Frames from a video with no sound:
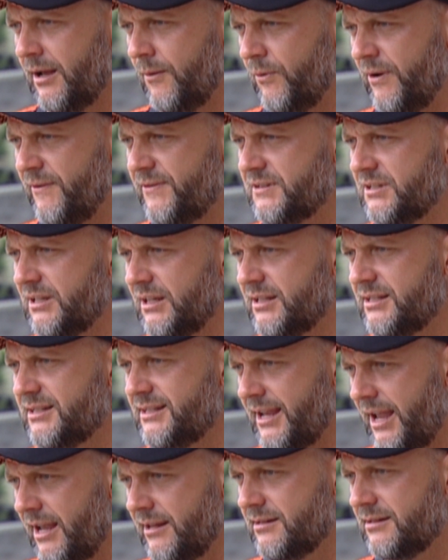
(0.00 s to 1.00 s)
with
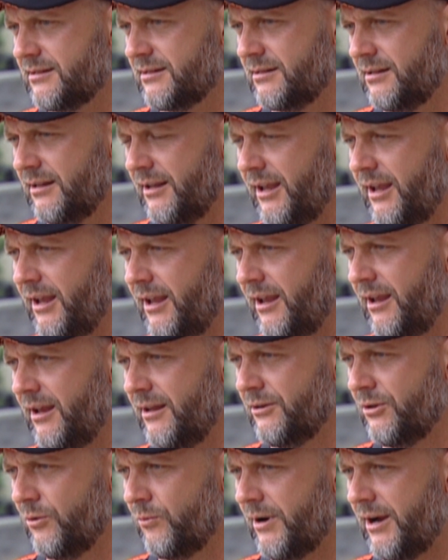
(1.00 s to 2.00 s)
success
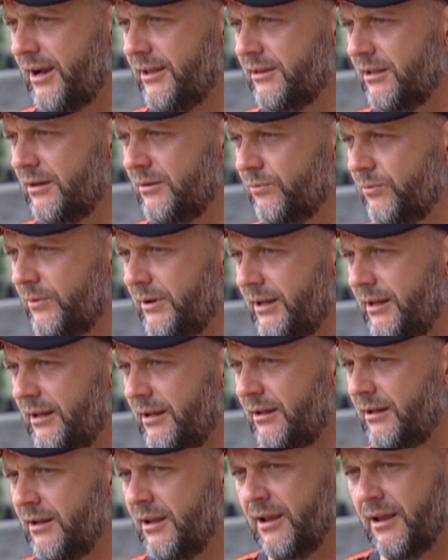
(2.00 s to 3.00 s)
and the way that
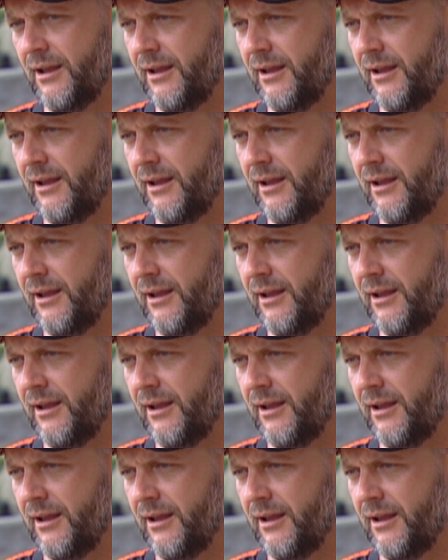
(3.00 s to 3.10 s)
we